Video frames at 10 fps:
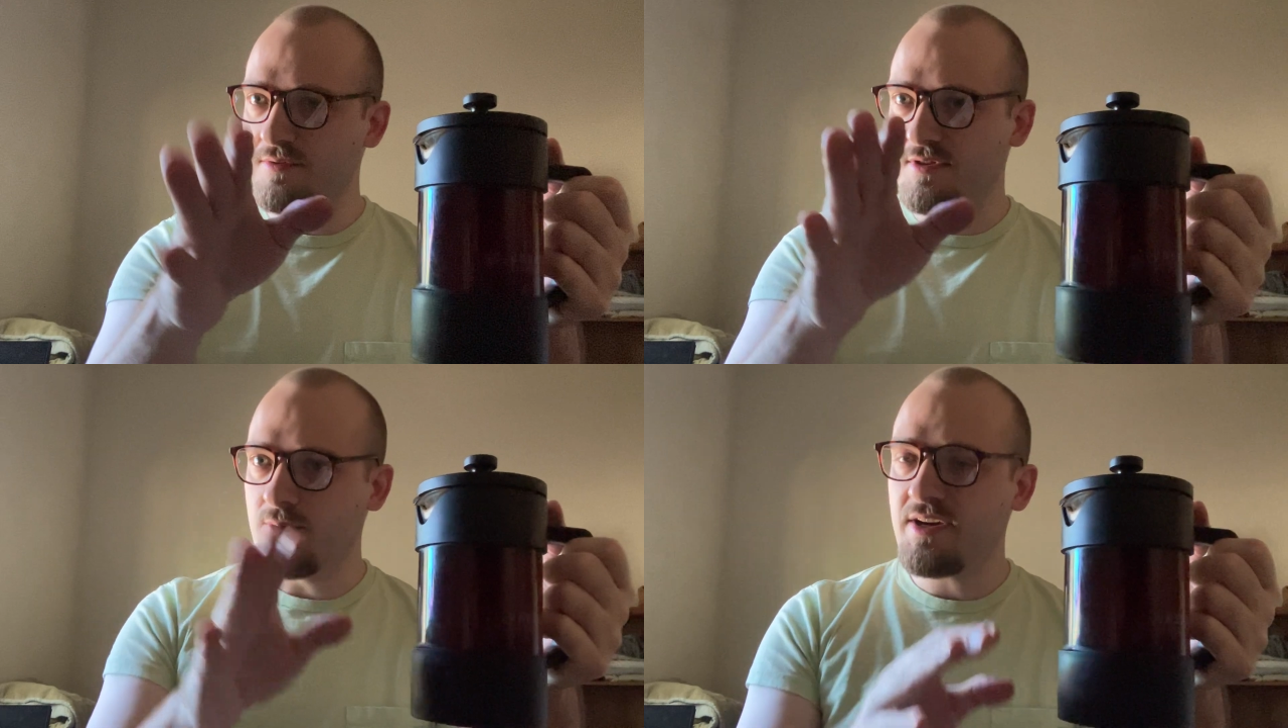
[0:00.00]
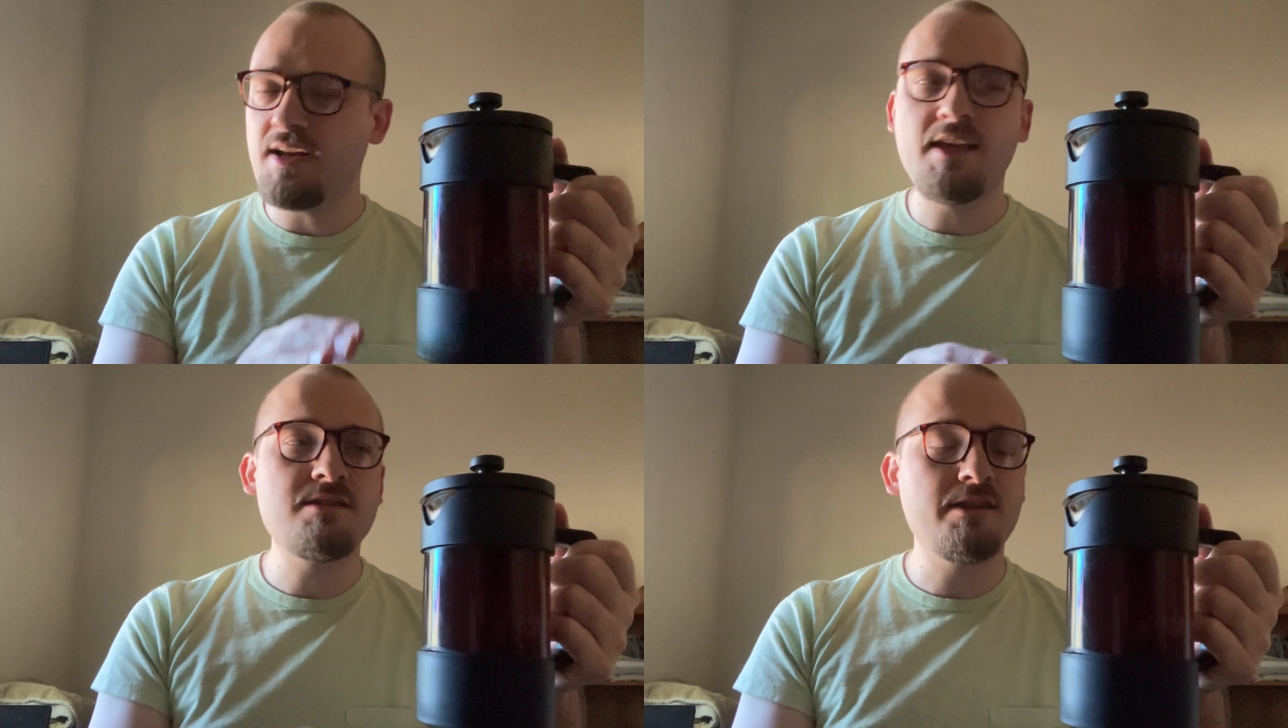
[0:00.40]
So we're going
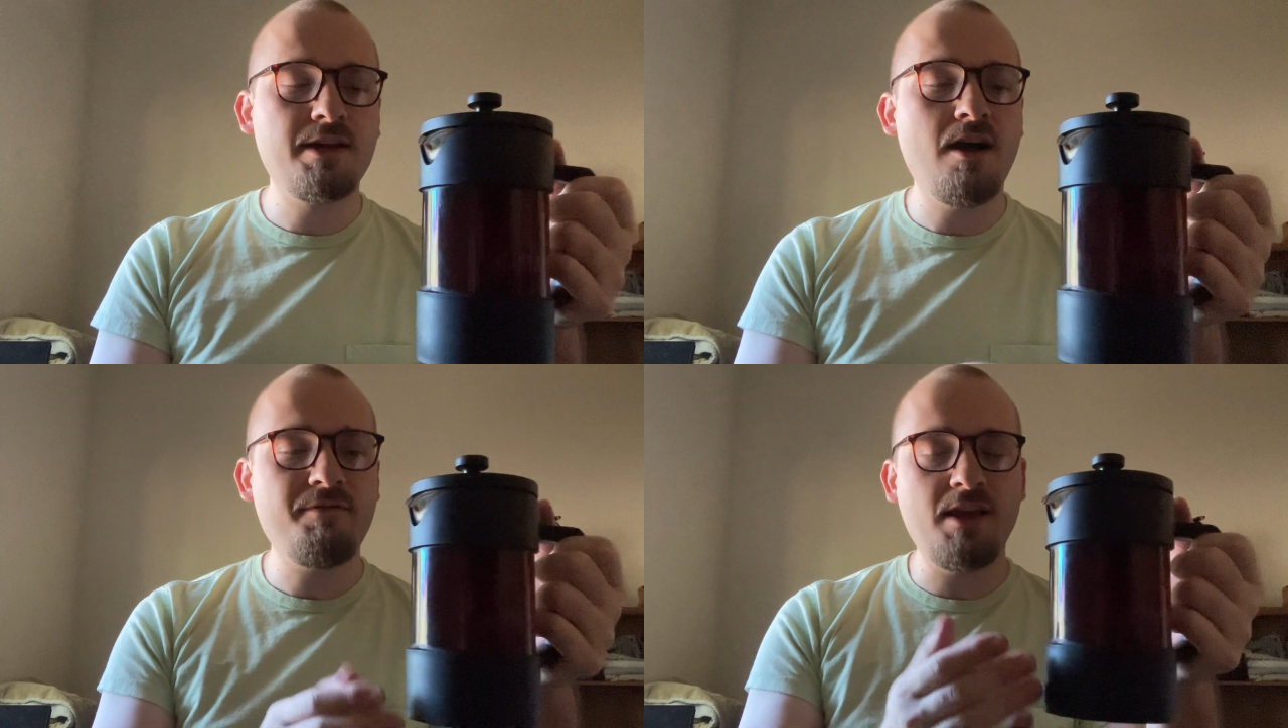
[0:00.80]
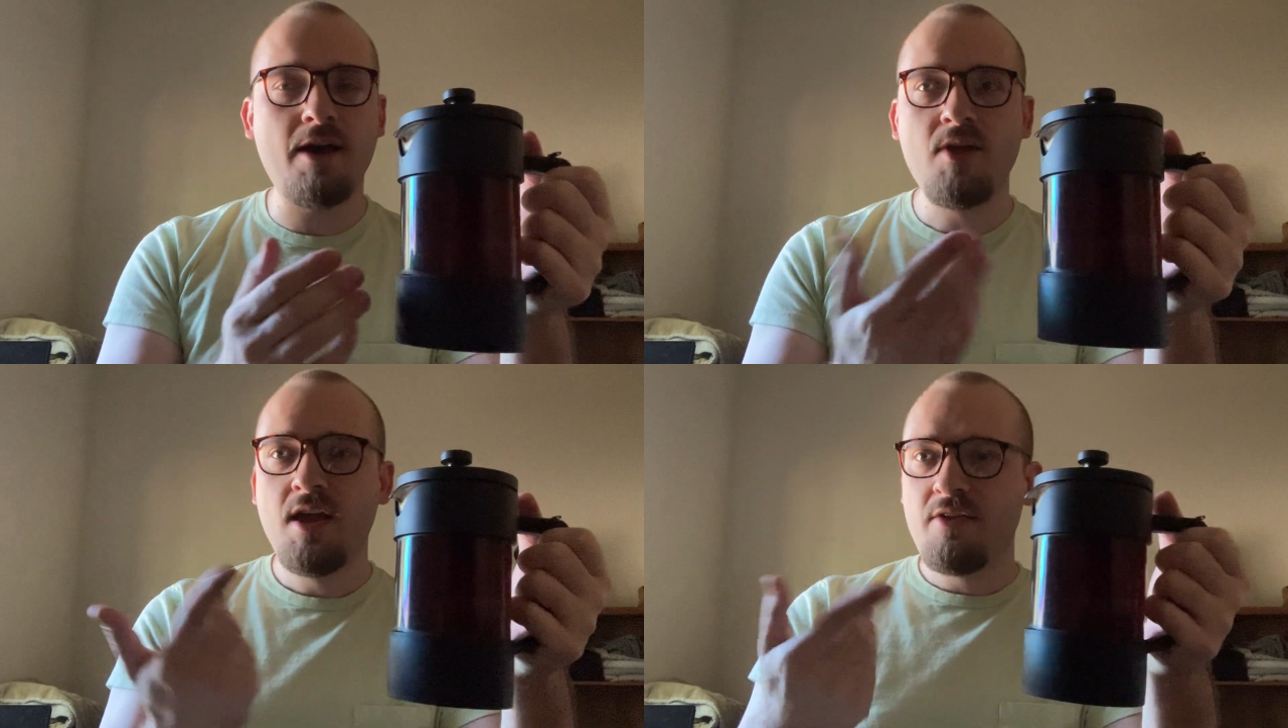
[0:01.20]
to get to the coffee
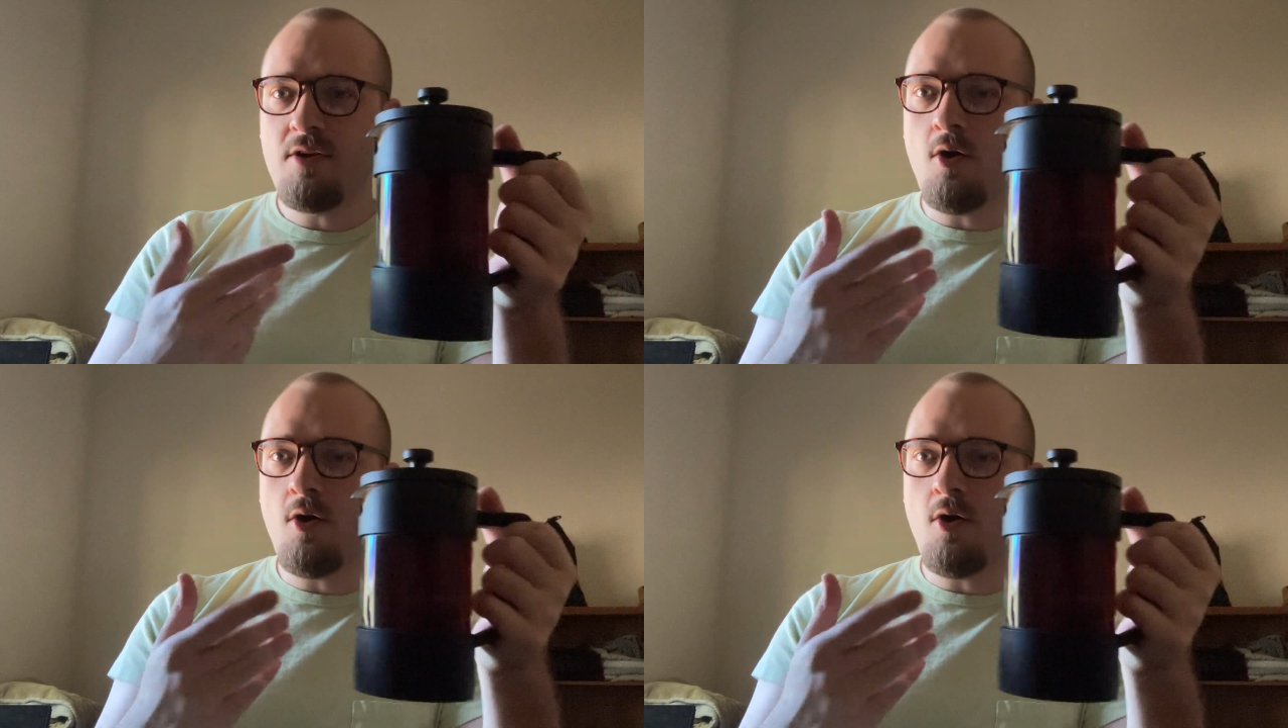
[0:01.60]
now. The